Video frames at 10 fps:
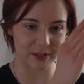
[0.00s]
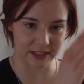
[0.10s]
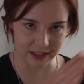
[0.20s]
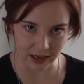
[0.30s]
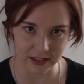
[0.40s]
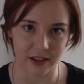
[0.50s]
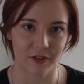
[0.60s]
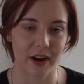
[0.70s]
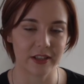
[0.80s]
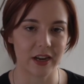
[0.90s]
starts at the
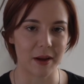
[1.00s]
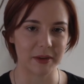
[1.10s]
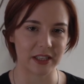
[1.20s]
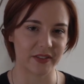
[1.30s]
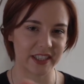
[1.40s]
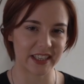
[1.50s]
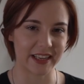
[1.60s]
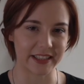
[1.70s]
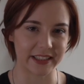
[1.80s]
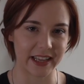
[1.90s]
right time, because if it
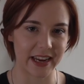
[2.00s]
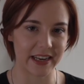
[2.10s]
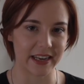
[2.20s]
starts late,